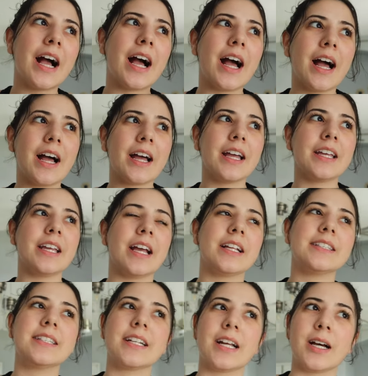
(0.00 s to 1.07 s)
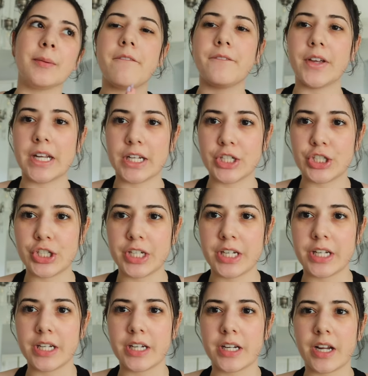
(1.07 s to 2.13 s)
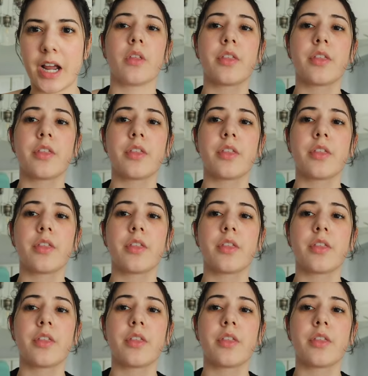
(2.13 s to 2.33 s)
I ended up finishing